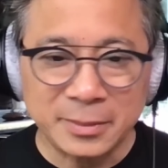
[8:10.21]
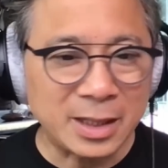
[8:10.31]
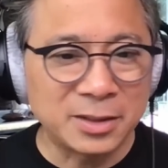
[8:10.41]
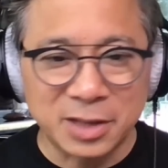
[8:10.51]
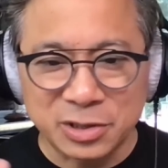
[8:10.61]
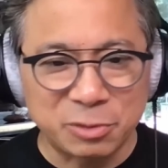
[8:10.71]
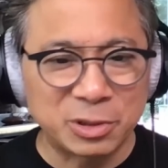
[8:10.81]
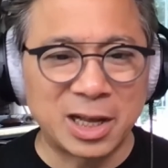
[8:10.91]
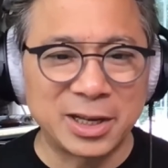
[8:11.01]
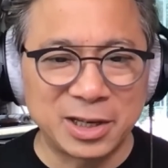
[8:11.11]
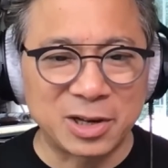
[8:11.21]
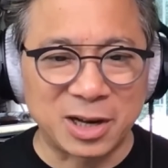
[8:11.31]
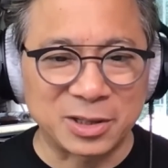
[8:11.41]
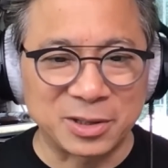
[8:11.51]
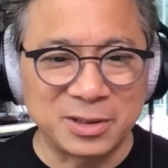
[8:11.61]
It doesn't rely on a
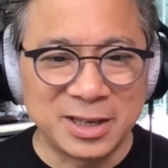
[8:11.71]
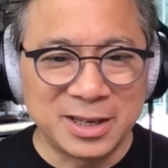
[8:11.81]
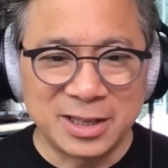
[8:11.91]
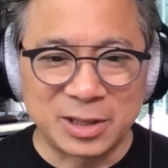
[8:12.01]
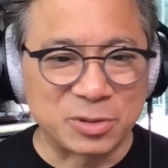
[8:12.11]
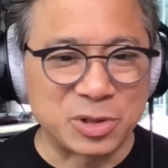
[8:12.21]
doctor. There's